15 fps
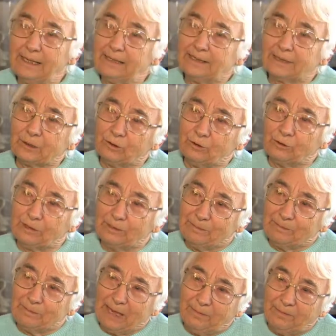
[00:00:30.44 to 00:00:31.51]
It's good,
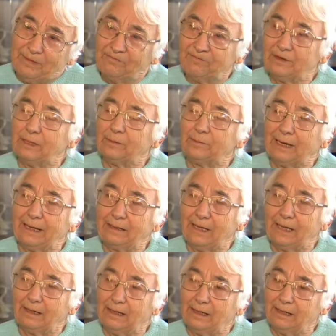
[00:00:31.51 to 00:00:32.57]
make me feel
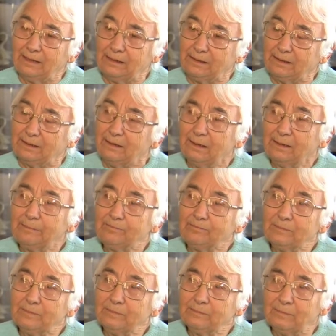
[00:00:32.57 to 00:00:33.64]
better, and
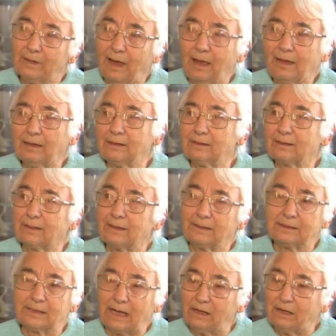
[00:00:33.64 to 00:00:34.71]
I can say
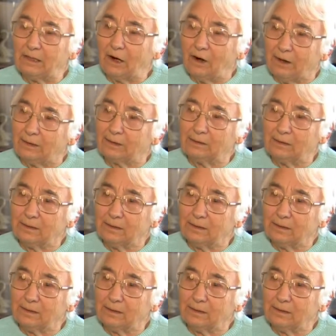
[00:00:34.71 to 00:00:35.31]
thank God.